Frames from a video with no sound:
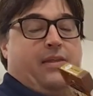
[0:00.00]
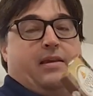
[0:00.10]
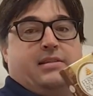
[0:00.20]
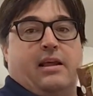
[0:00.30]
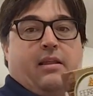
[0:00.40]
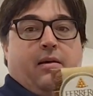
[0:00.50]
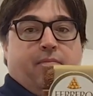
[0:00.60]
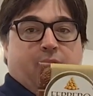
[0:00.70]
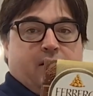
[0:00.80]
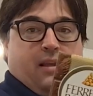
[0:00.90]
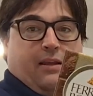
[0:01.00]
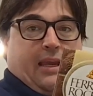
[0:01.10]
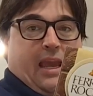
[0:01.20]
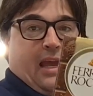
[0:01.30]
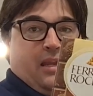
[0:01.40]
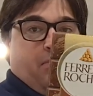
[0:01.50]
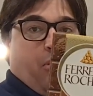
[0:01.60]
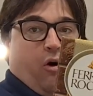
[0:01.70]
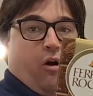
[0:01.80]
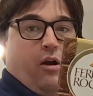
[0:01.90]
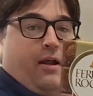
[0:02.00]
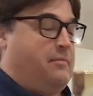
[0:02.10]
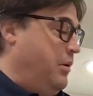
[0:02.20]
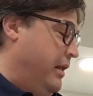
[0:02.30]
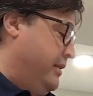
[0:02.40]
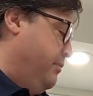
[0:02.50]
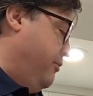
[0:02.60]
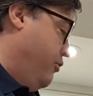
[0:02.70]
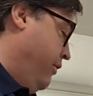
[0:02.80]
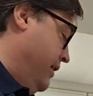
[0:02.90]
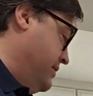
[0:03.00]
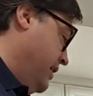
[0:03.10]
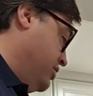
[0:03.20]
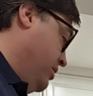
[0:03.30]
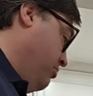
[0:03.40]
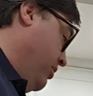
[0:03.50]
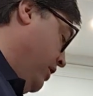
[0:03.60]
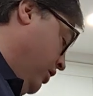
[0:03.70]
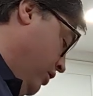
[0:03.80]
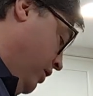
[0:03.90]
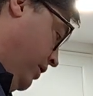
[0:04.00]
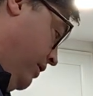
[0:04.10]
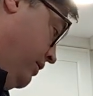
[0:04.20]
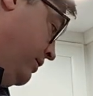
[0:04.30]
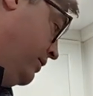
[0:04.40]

They sell a candy bar, and I bought that before. That's actually pretty good.